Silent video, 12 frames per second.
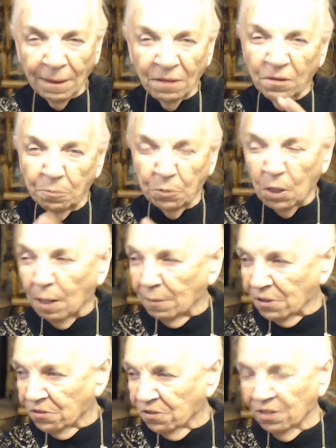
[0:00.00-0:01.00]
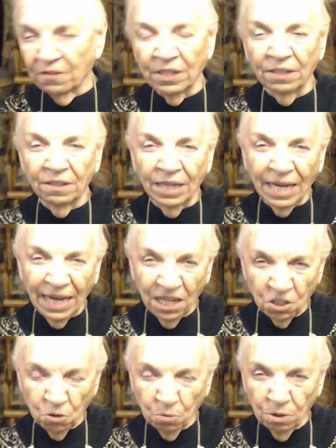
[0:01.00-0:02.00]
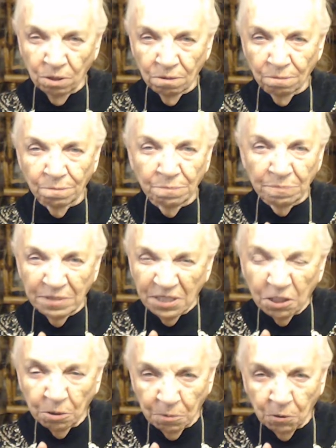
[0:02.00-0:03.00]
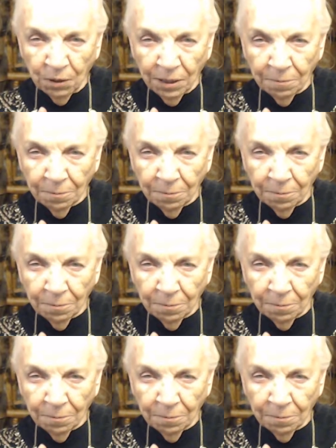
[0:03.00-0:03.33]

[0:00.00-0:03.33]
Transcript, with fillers: the promise and then the actual ceremony.